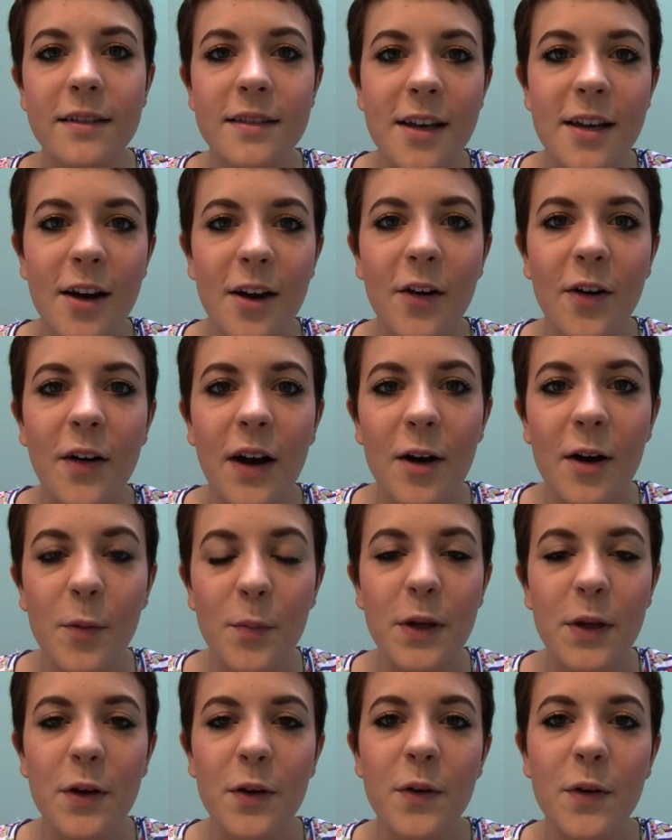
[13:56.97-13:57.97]
So I
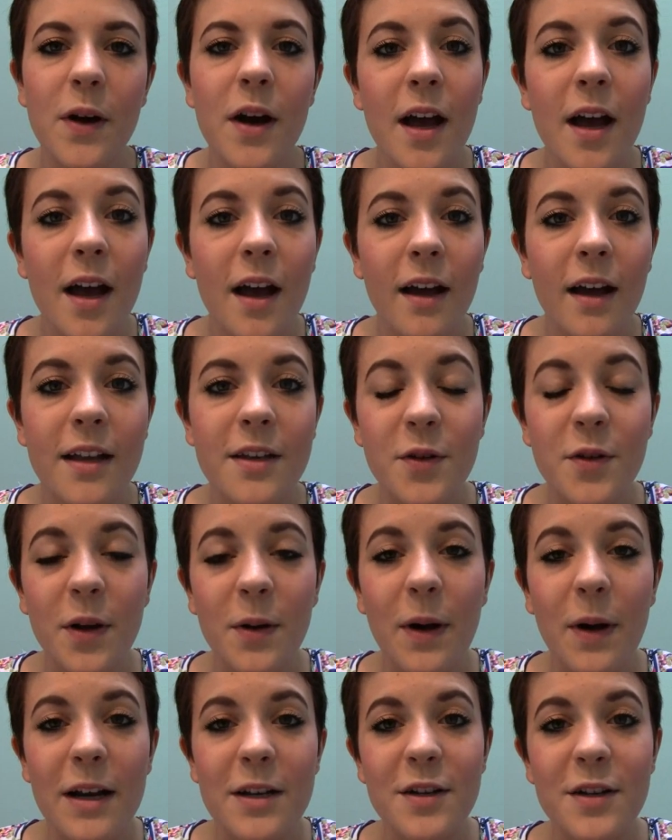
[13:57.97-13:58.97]
hope you enjoyed
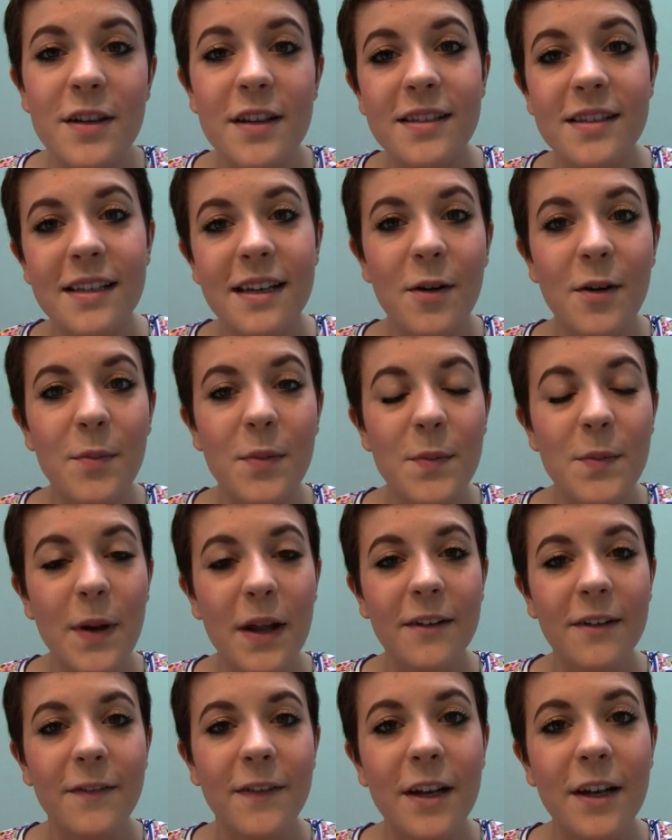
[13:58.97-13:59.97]
watching this, and I hope you
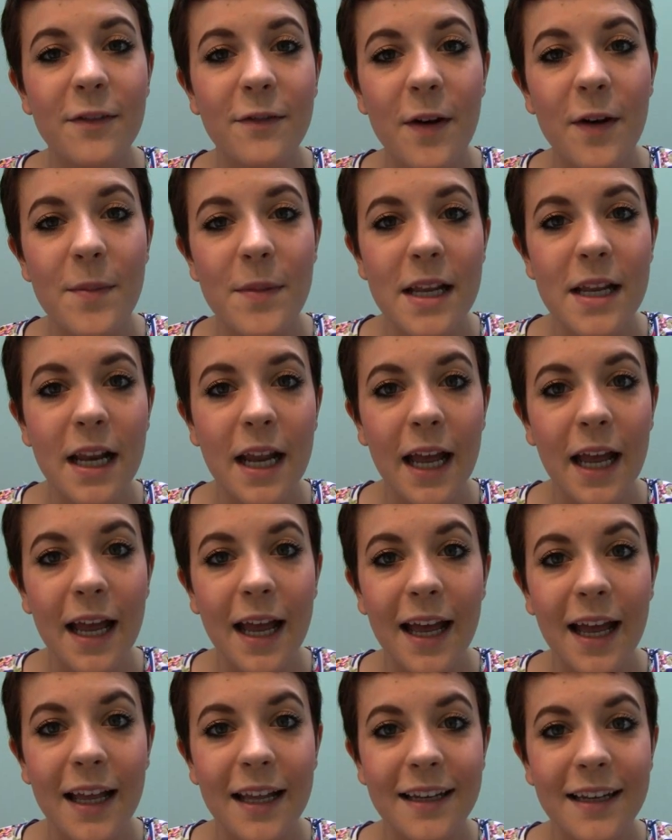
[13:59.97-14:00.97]
benefited from it,
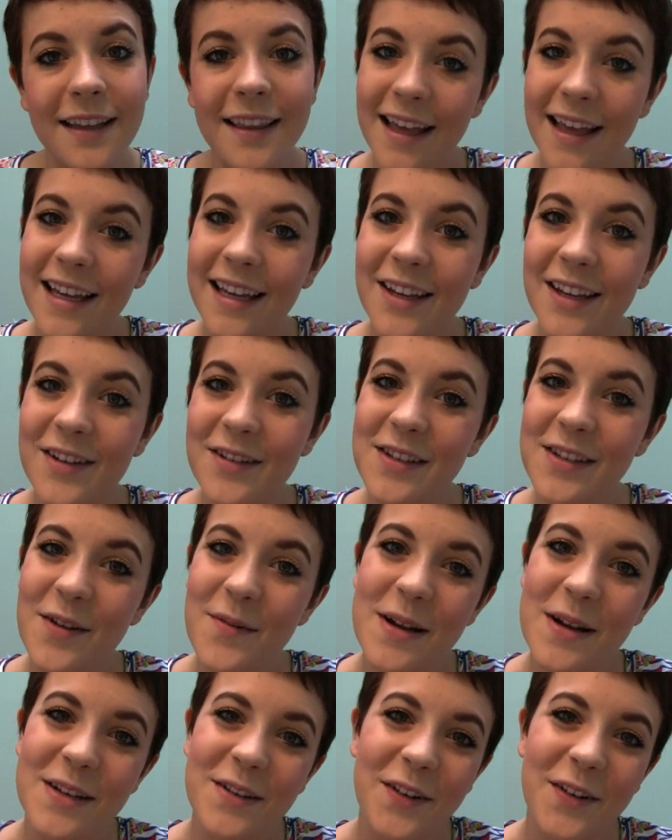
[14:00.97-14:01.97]
and thank you so
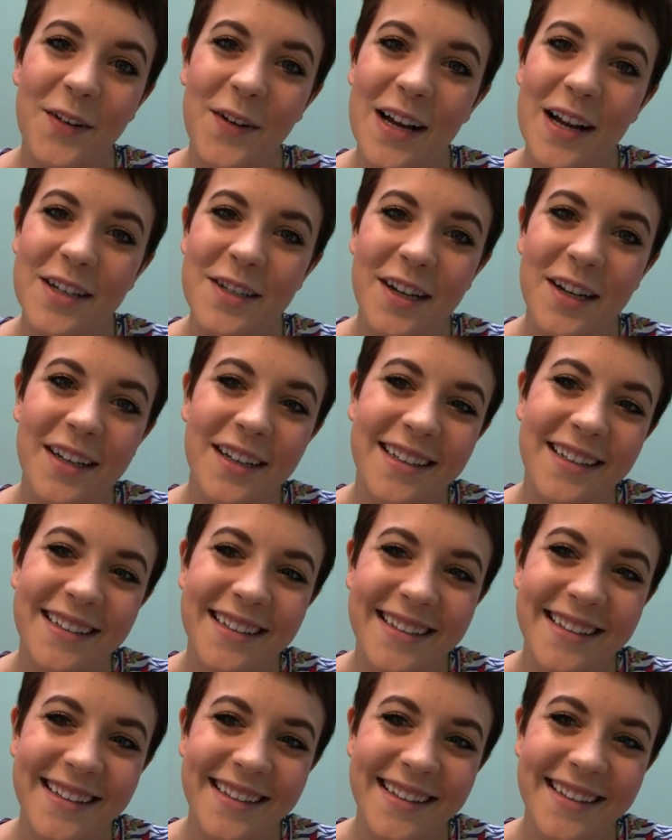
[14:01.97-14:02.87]
much for watching.